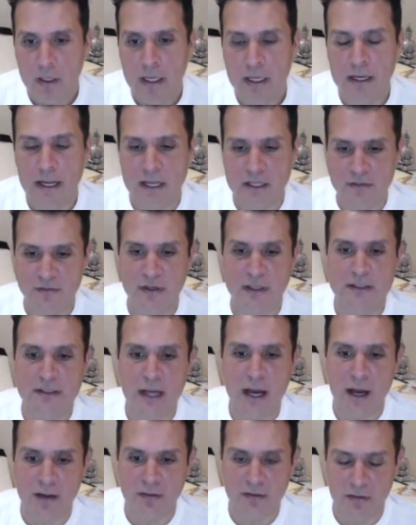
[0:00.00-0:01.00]
in
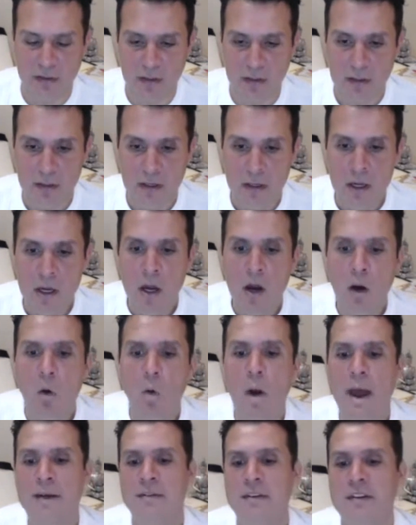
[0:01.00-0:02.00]
advertising
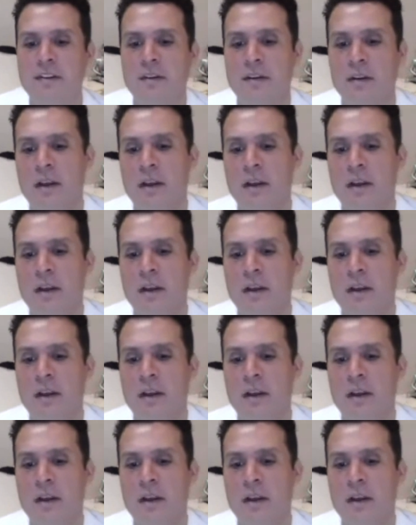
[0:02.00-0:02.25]
whoever,